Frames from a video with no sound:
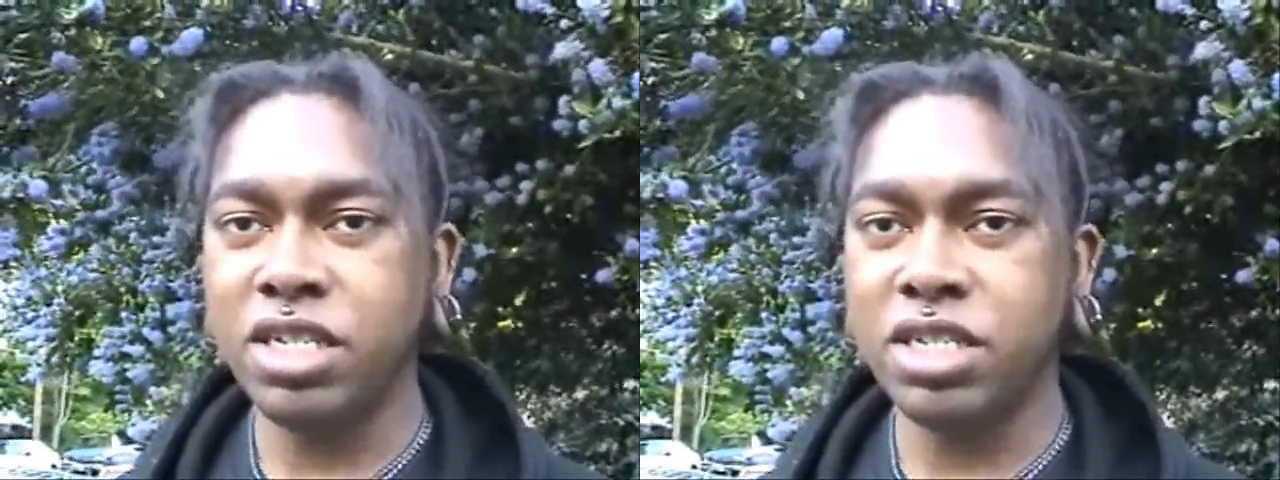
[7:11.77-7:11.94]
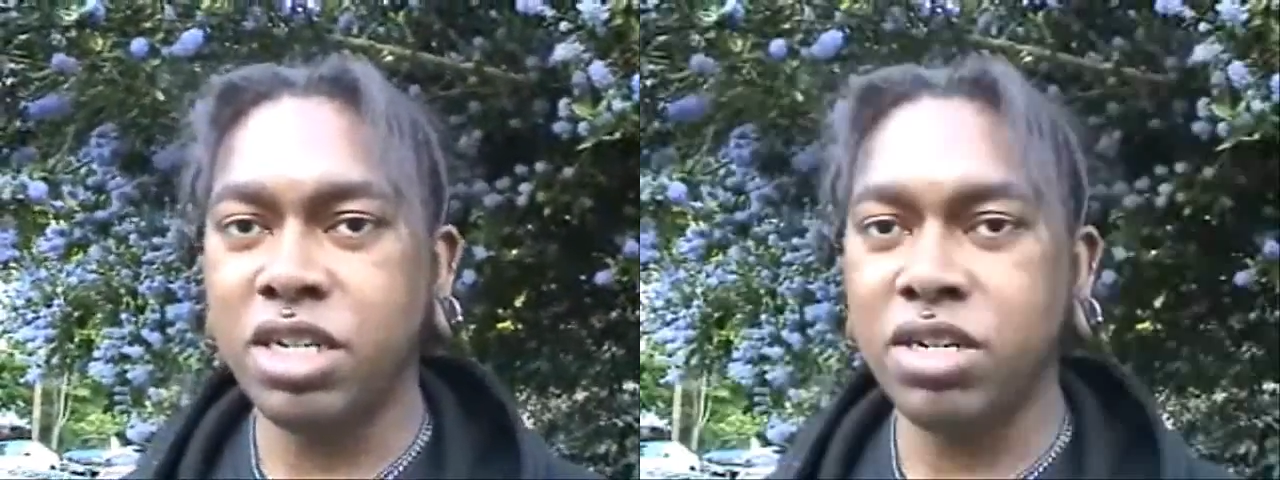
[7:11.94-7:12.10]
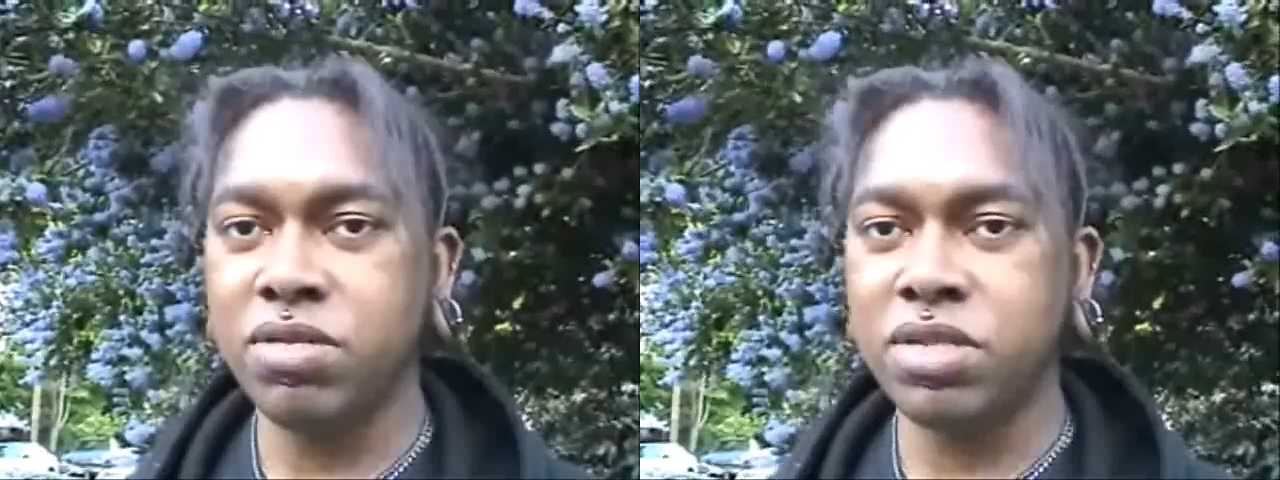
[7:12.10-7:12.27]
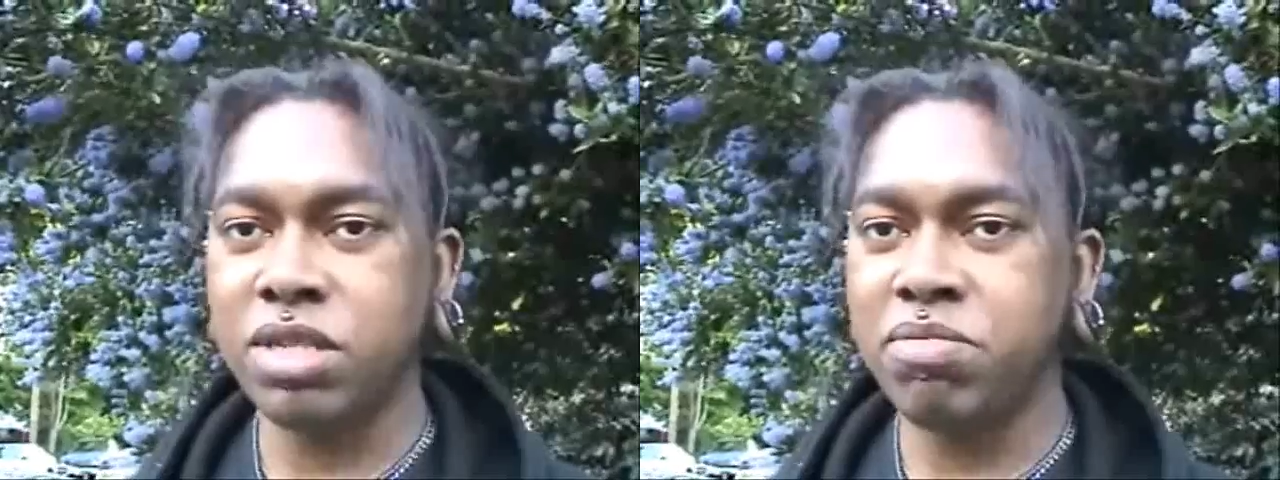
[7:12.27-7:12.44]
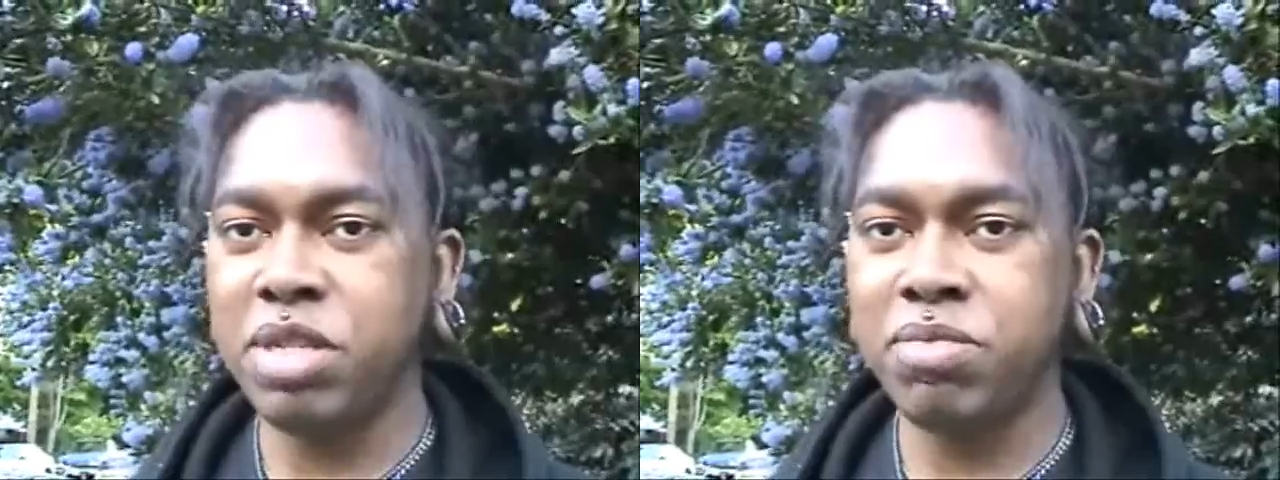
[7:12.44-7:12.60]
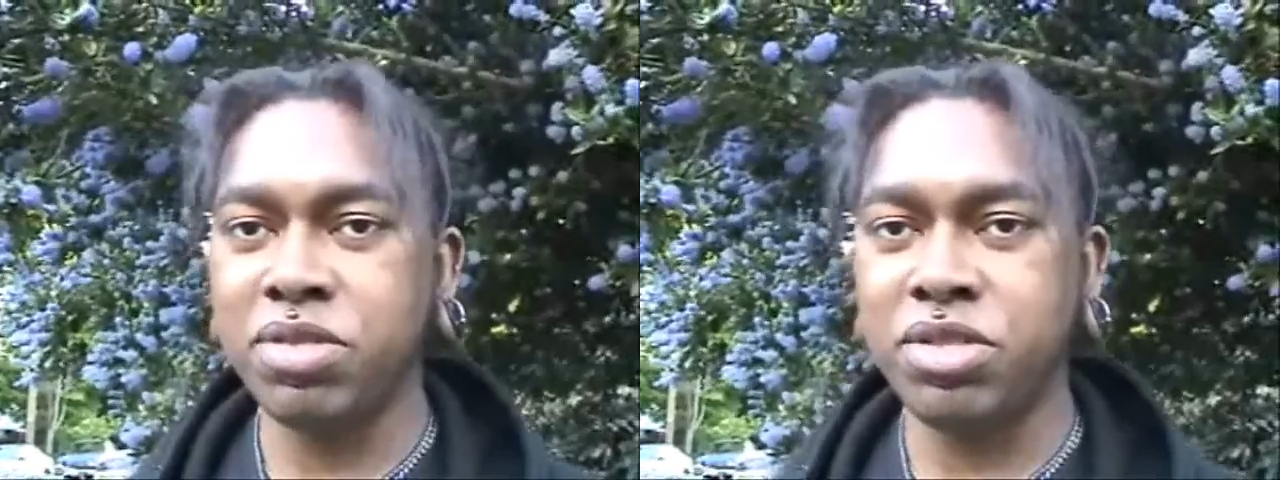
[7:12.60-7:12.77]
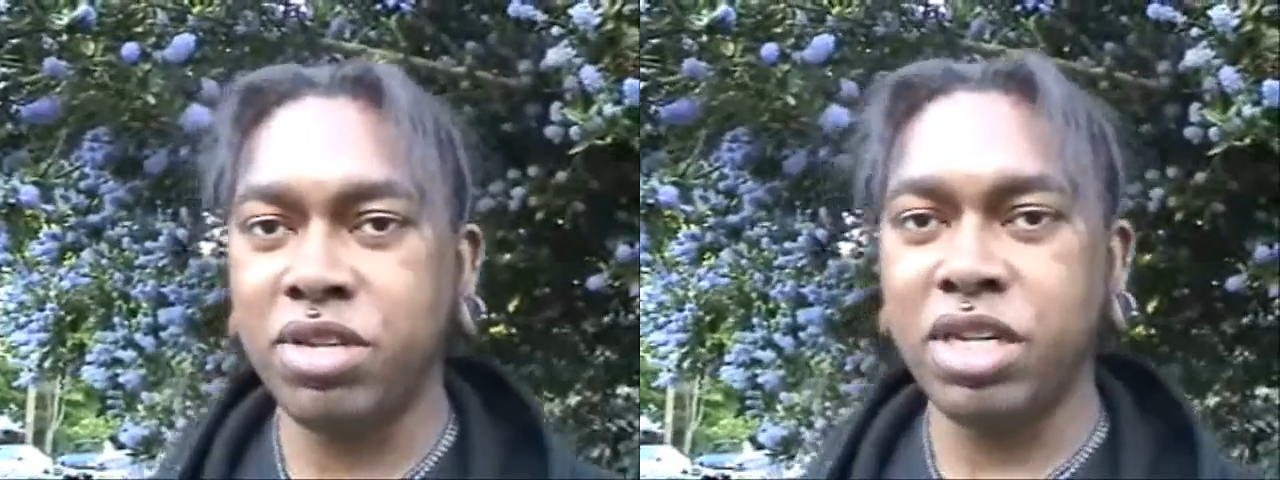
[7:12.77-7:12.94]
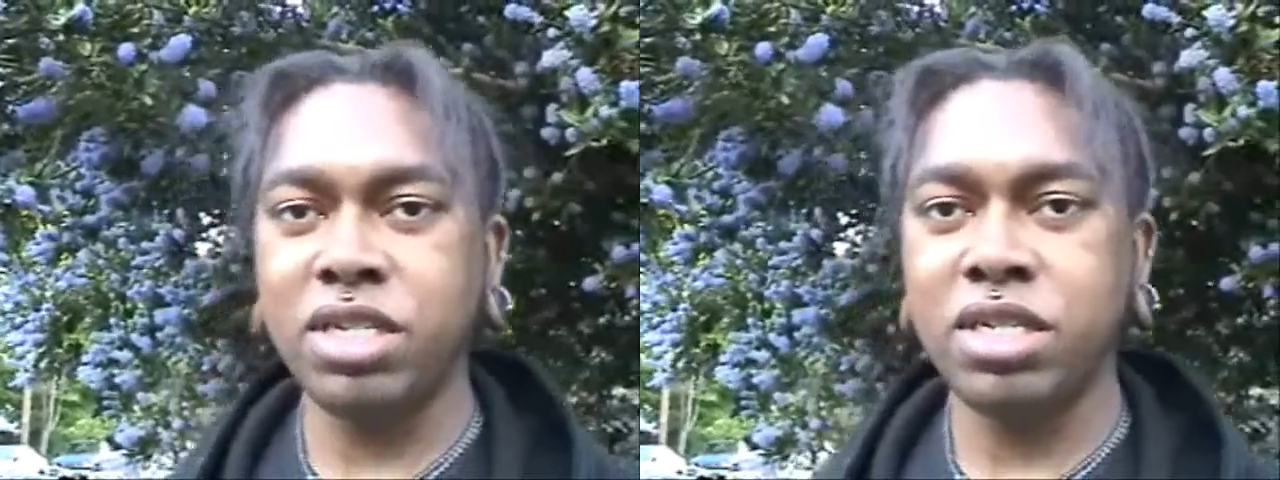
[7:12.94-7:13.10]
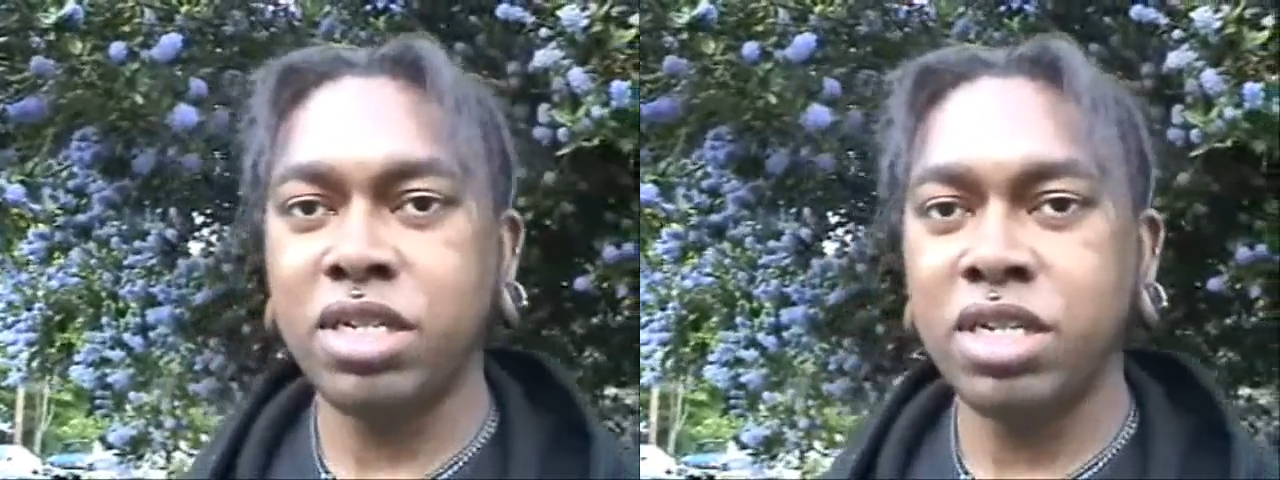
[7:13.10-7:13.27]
You know, some people try